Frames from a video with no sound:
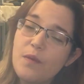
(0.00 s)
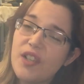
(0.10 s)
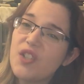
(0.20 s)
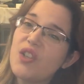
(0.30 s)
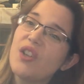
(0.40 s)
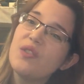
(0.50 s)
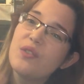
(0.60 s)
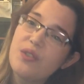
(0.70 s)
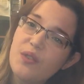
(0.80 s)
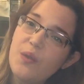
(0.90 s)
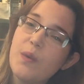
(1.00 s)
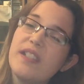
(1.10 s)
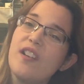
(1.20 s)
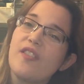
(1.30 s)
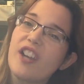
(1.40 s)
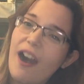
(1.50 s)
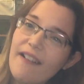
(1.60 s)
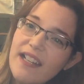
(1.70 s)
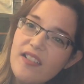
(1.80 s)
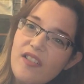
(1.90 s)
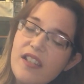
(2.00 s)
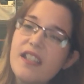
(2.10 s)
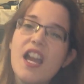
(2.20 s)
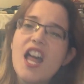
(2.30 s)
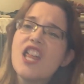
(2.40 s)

what you're going to do with our characters?